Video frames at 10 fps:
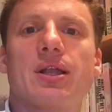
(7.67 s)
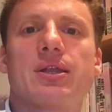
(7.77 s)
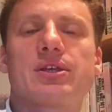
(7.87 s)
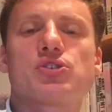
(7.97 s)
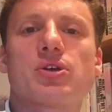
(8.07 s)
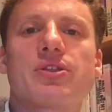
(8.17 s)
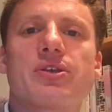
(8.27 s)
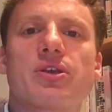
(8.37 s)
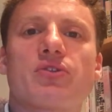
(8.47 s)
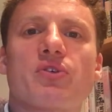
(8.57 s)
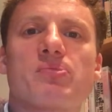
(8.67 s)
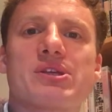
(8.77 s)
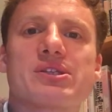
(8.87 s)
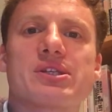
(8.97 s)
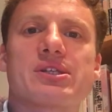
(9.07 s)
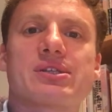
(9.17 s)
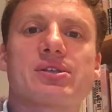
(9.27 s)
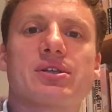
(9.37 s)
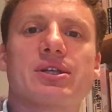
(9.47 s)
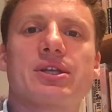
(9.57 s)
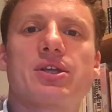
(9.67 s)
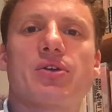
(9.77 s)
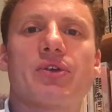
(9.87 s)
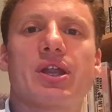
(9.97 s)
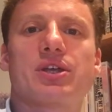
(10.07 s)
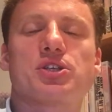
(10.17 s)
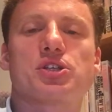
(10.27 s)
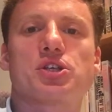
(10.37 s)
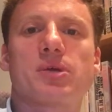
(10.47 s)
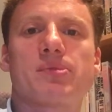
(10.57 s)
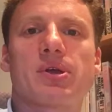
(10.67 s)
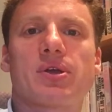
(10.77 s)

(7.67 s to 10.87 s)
let's try and think of a business as a linear relationship.